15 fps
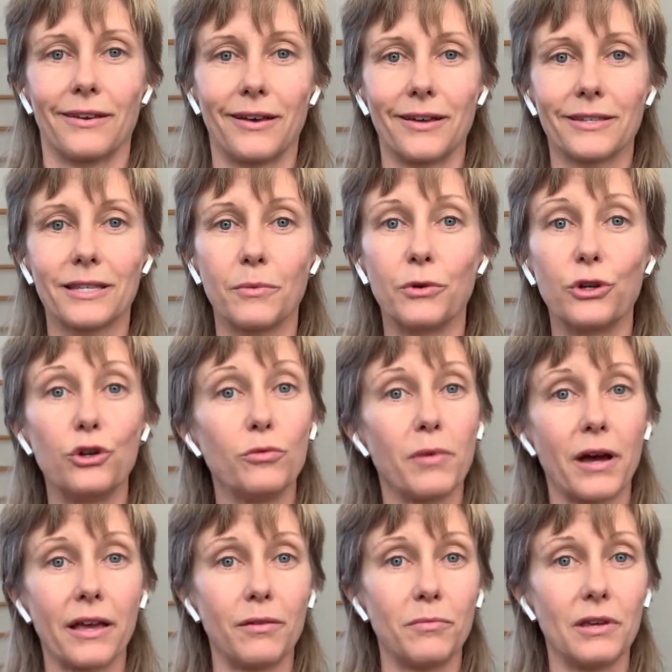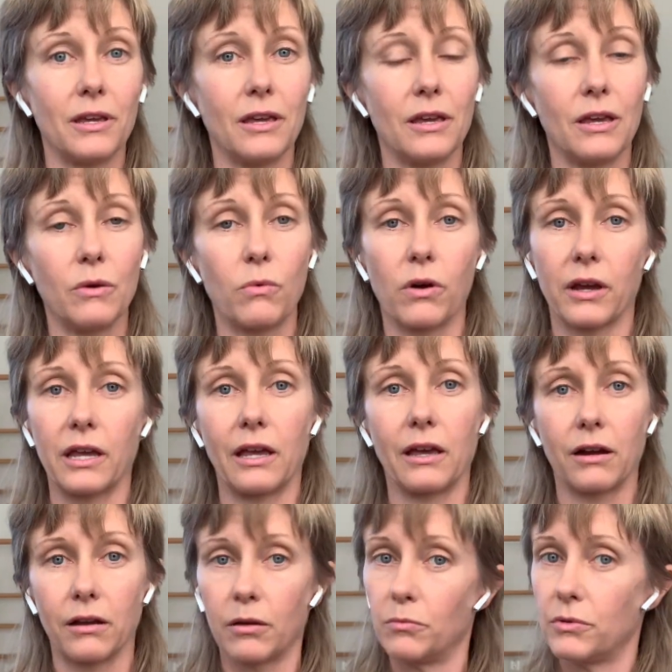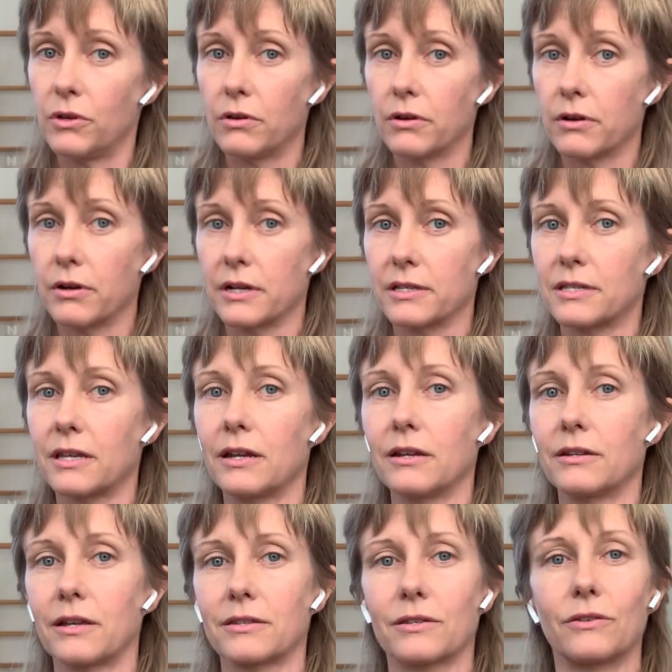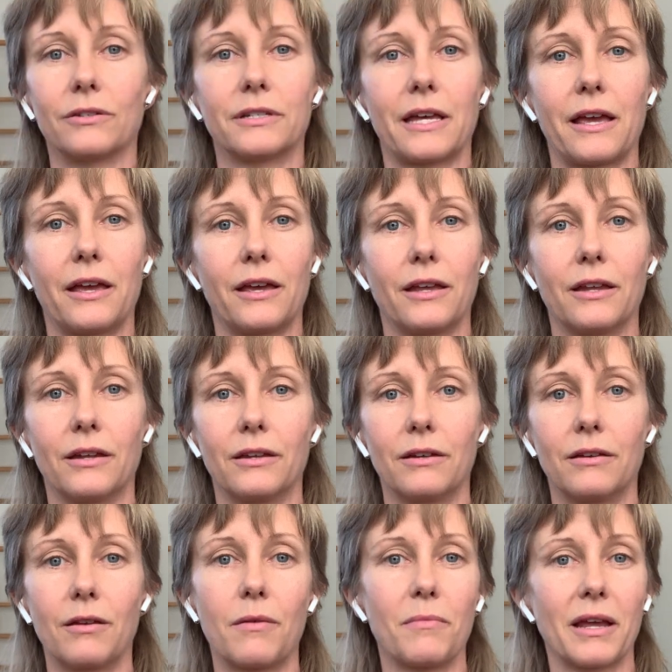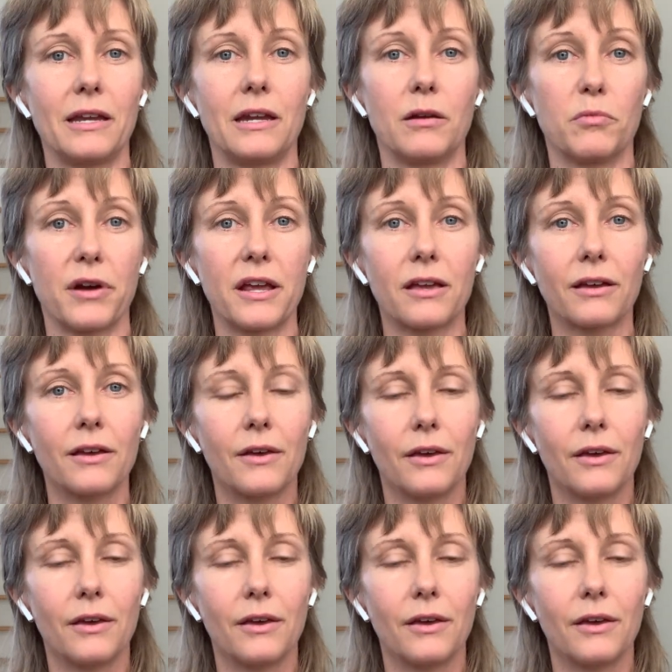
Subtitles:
someone who might be working at a computer at a sitting desk all day and might need a break.